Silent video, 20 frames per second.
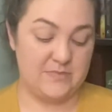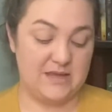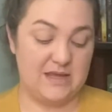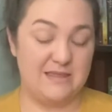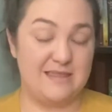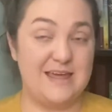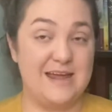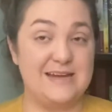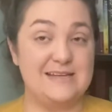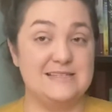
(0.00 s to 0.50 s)

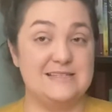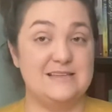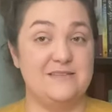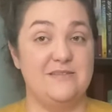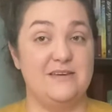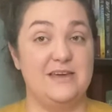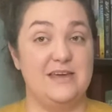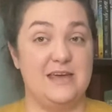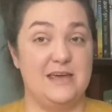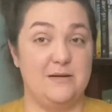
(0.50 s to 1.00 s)
that is
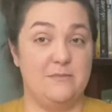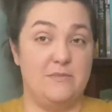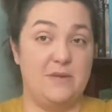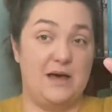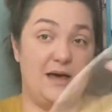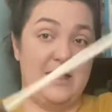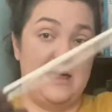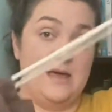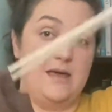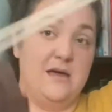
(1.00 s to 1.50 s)
living in
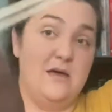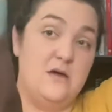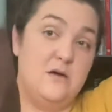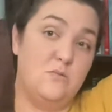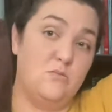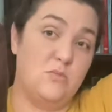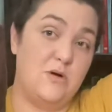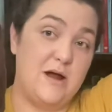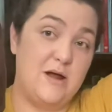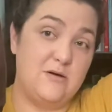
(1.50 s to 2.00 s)
my
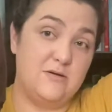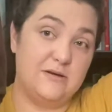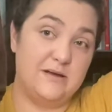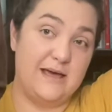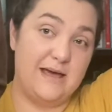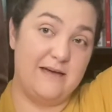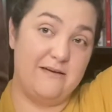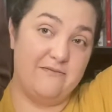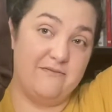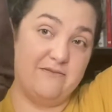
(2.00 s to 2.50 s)
brown
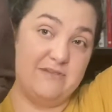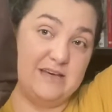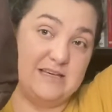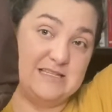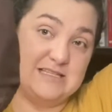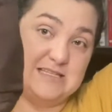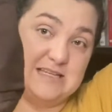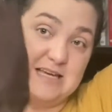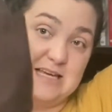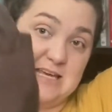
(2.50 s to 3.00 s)

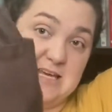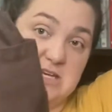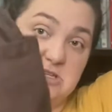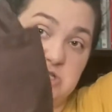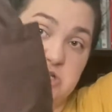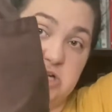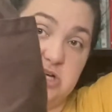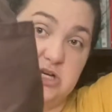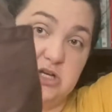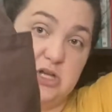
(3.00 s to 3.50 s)
canvas
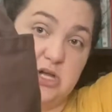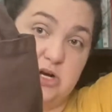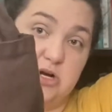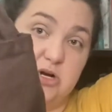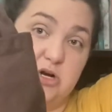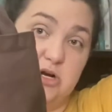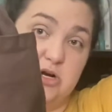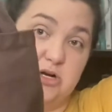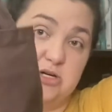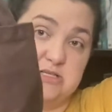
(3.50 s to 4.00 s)
kitchen
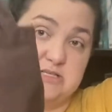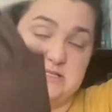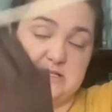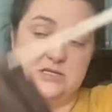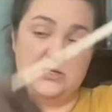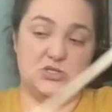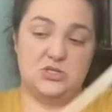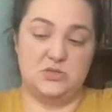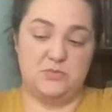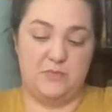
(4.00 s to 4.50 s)
clutter
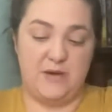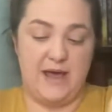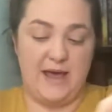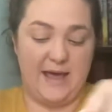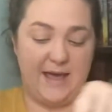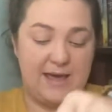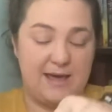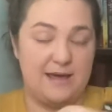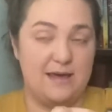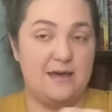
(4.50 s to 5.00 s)
cinch
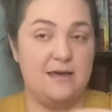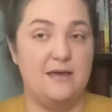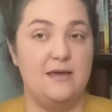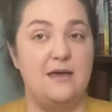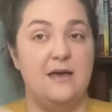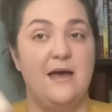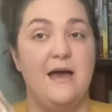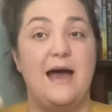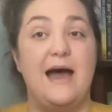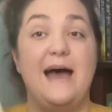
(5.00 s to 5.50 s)
bag.
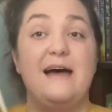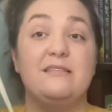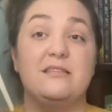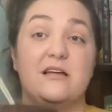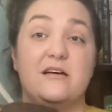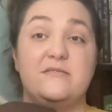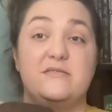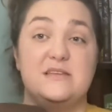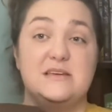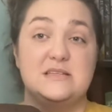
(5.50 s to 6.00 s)
I
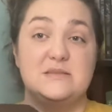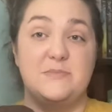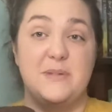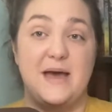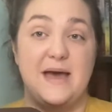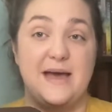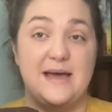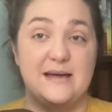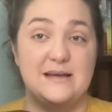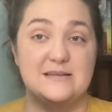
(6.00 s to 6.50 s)
love these
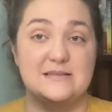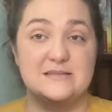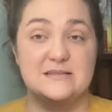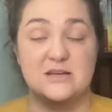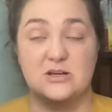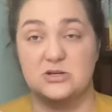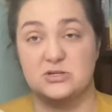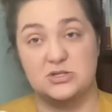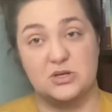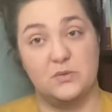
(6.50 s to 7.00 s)
bags. They're
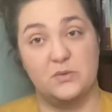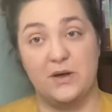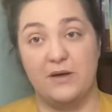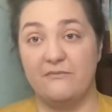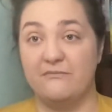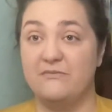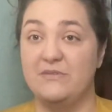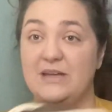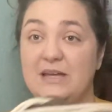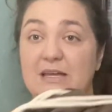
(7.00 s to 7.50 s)
so
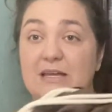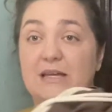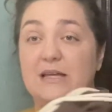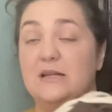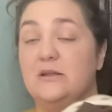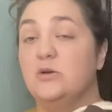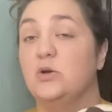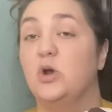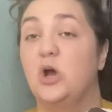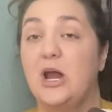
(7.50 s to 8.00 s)
comfy
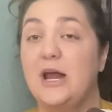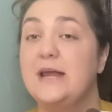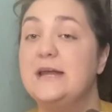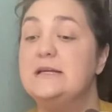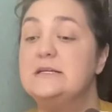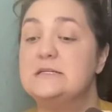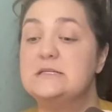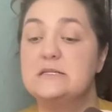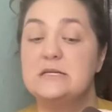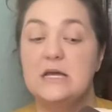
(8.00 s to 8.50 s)
and
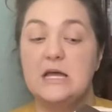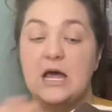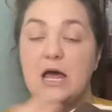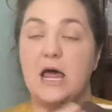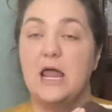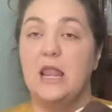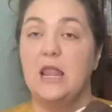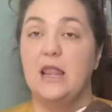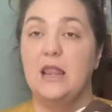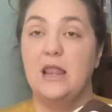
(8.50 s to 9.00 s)
great.
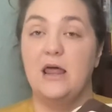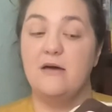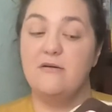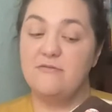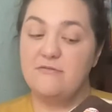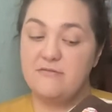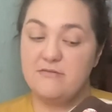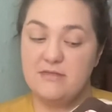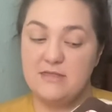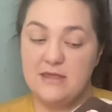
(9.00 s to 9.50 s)
I love
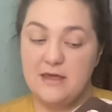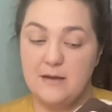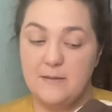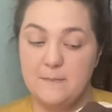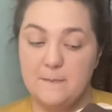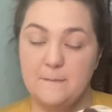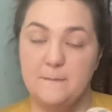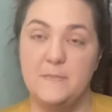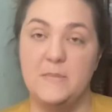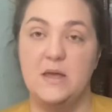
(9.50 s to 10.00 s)

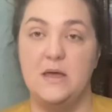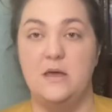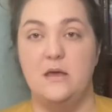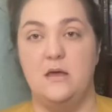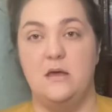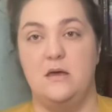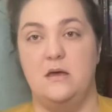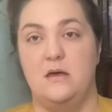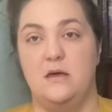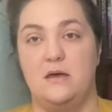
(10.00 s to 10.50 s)
them.
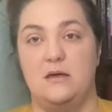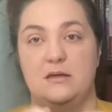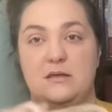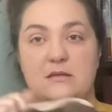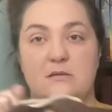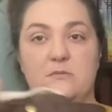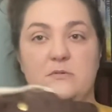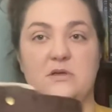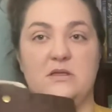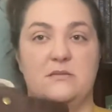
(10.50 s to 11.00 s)

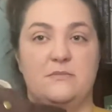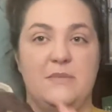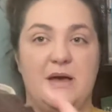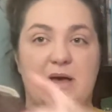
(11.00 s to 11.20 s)
With my